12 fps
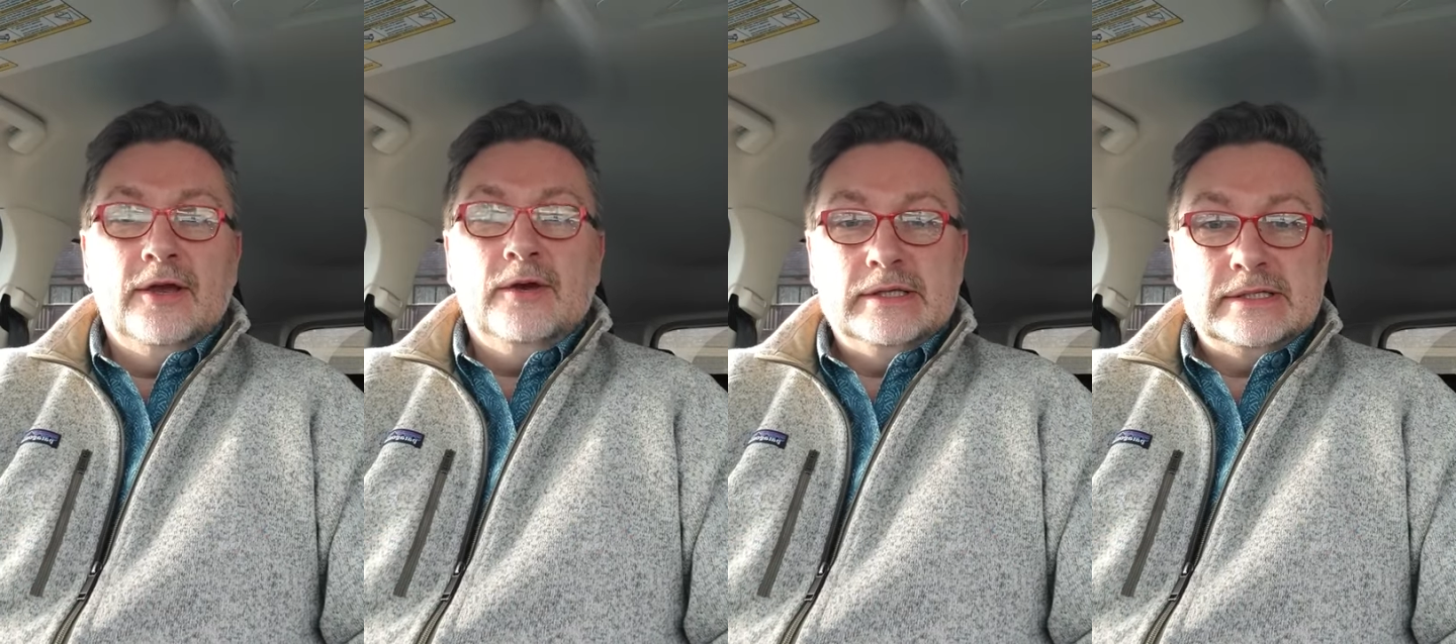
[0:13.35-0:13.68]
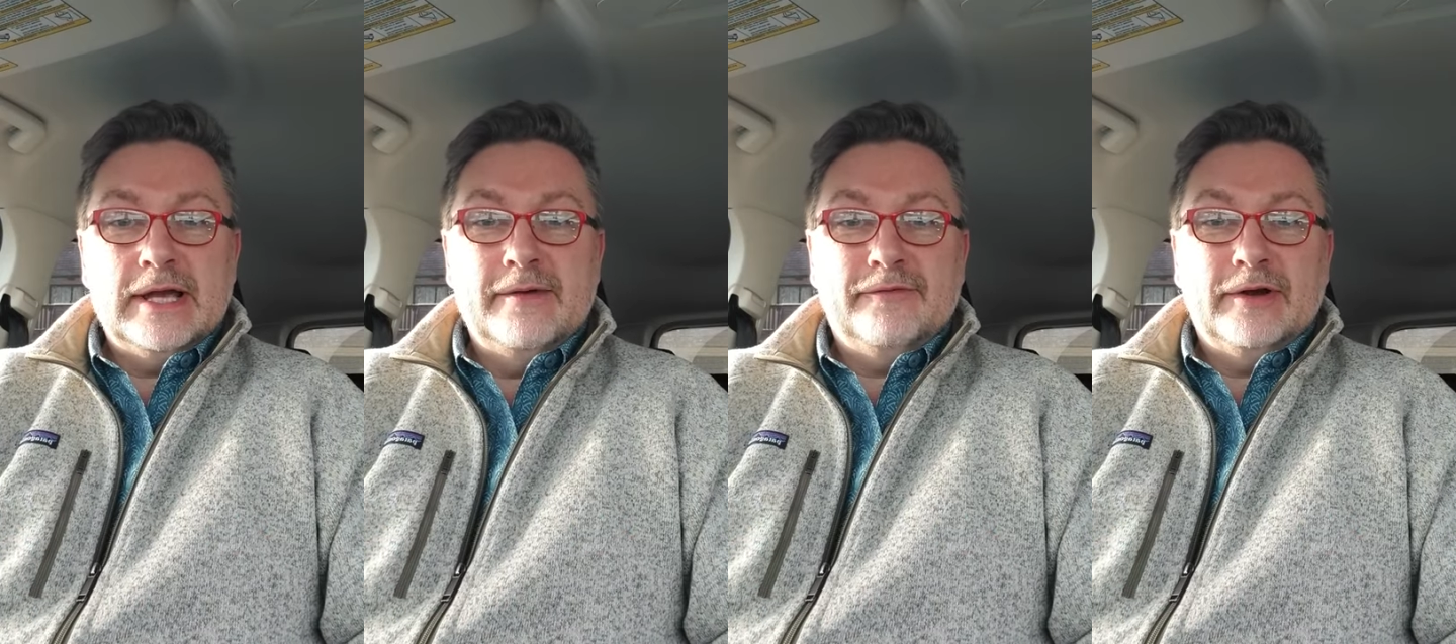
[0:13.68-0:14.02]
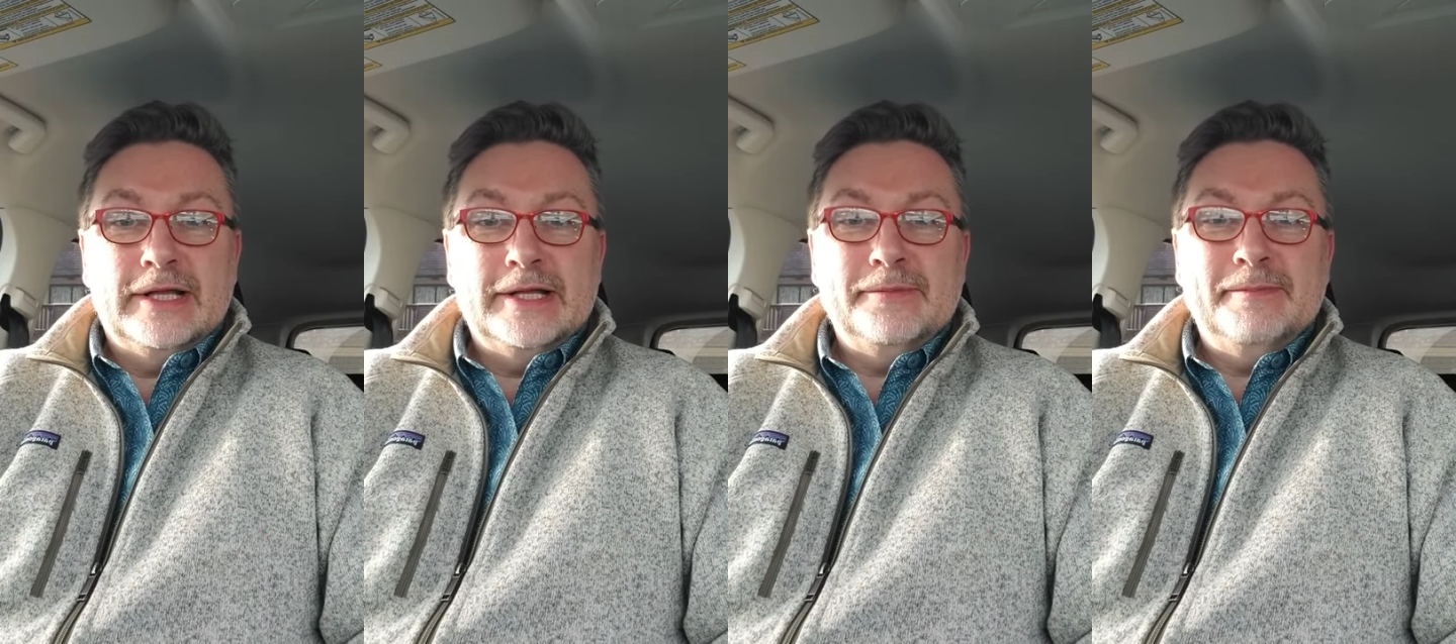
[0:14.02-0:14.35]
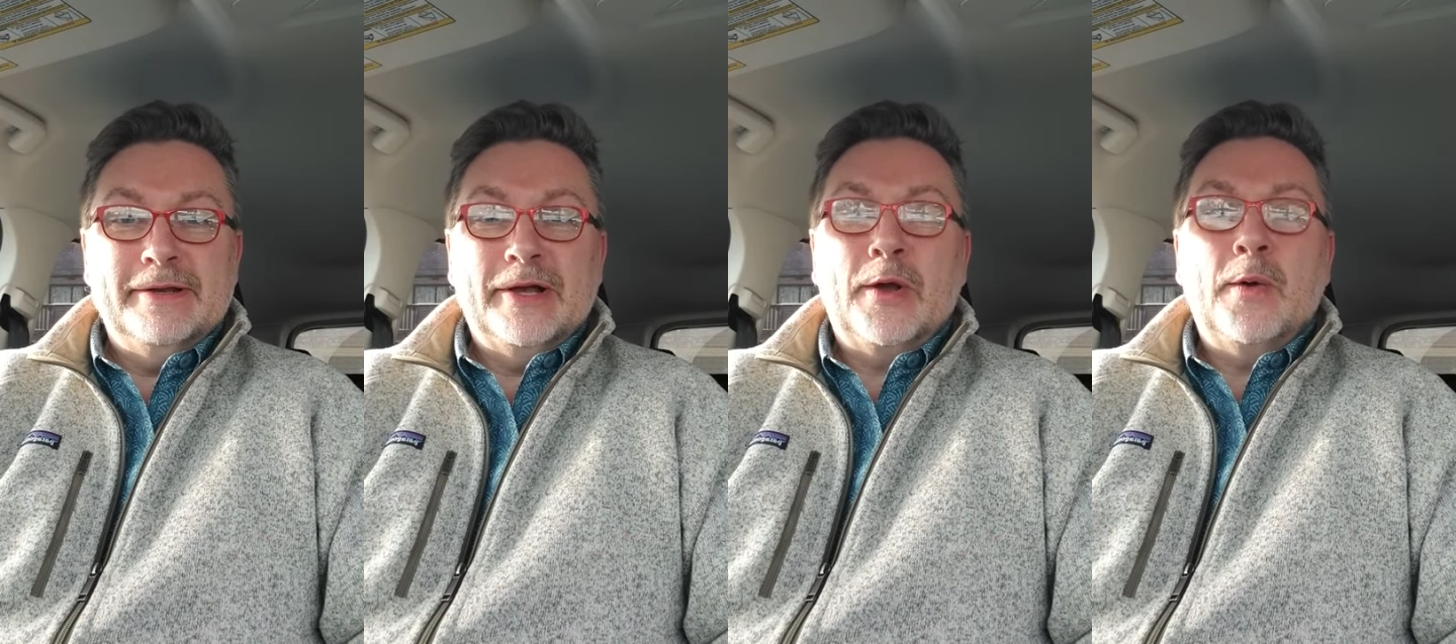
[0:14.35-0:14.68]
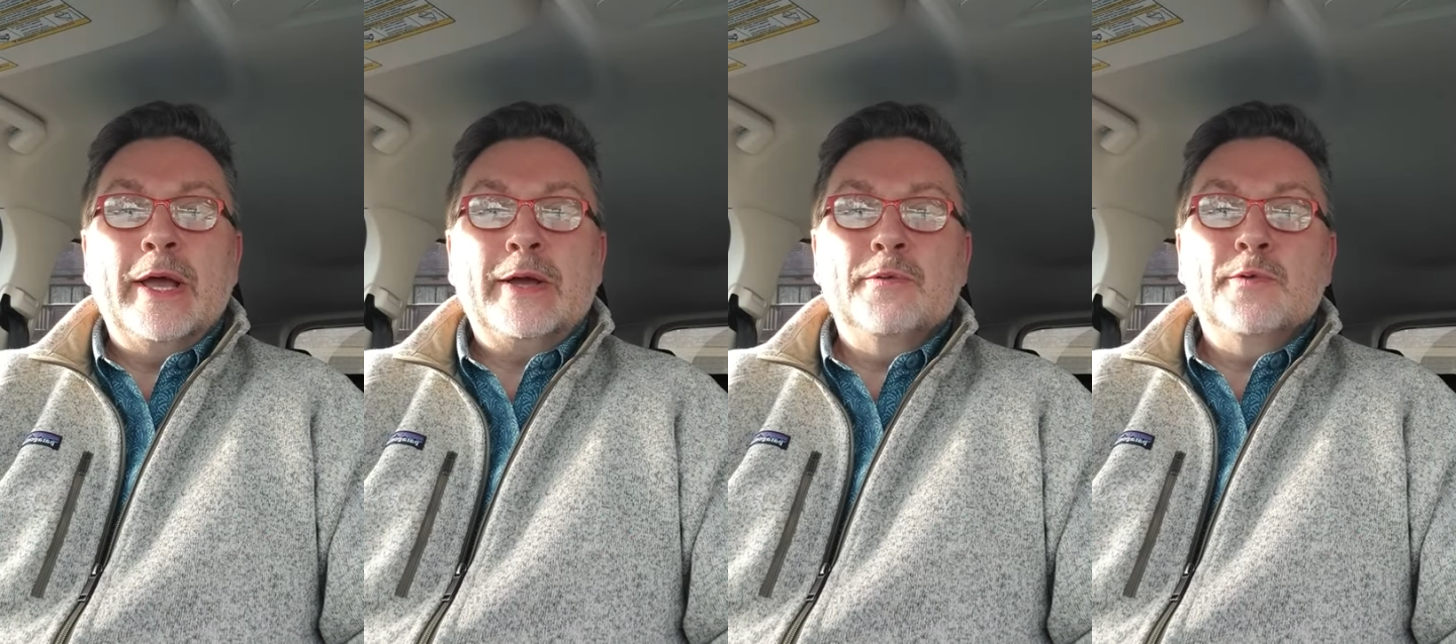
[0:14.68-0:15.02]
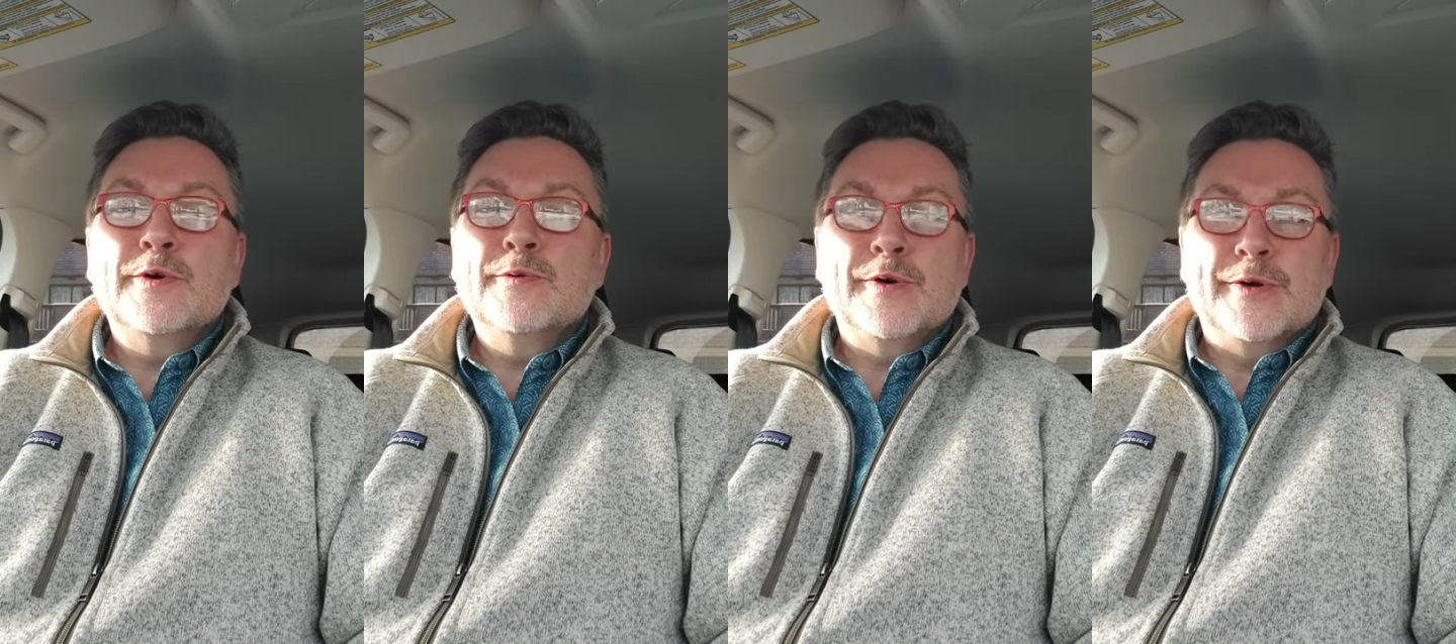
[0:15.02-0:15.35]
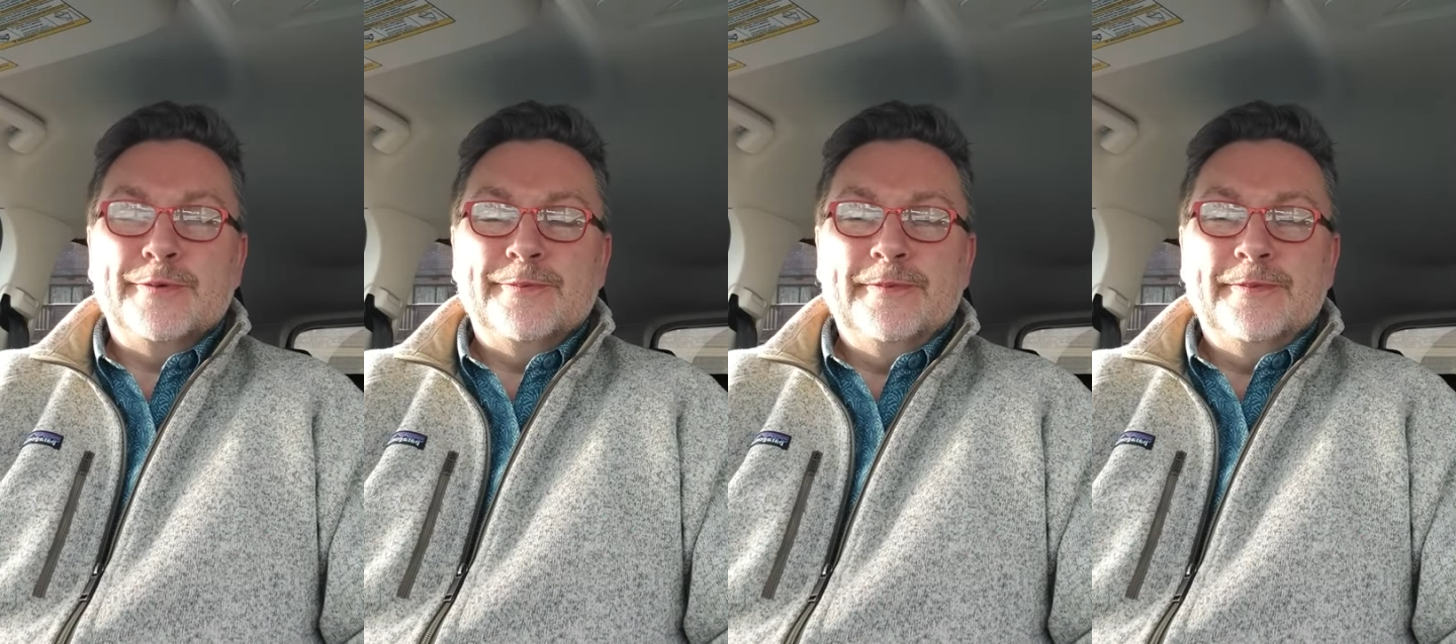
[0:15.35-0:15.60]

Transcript: It's time for a little bit of quick woo woo.